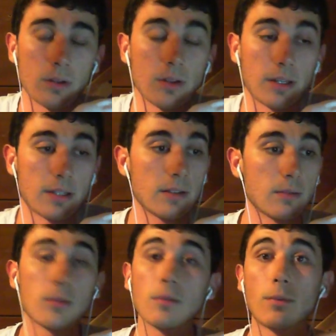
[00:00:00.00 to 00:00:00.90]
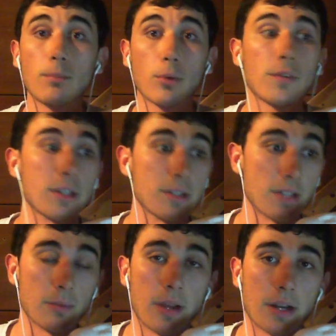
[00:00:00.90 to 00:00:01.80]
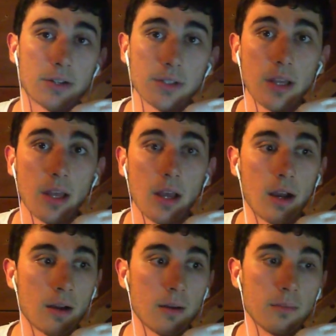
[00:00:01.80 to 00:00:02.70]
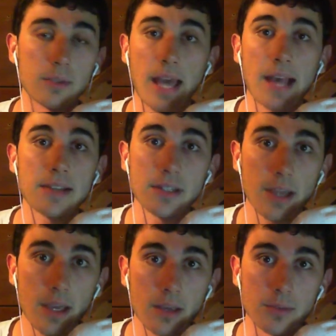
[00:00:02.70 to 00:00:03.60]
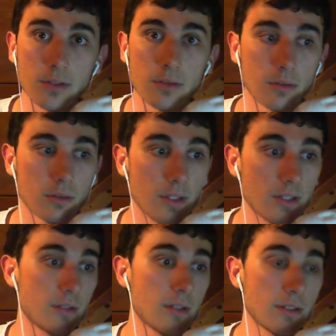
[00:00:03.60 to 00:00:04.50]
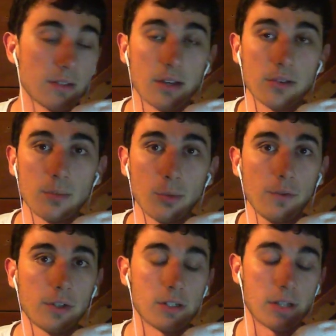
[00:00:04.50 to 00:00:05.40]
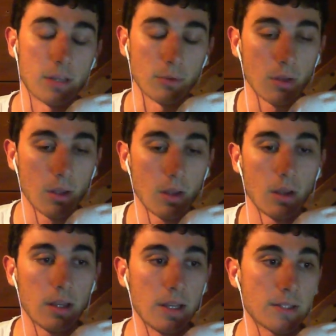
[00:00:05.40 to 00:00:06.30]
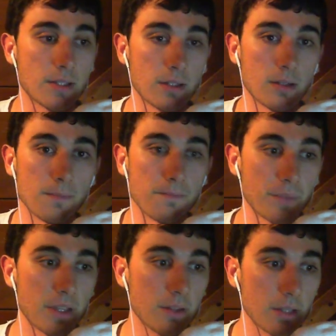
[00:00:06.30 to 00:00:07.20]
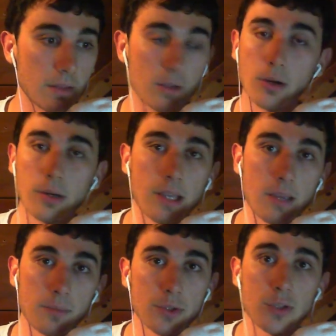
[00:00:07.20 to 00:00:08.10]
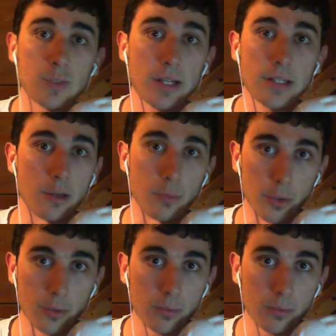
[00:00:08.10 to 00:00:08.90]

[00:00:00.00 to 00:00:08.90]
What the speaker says: like, perfect example actually, casting games. This is actually a perfect example. It's in the current game there's no spectator mode,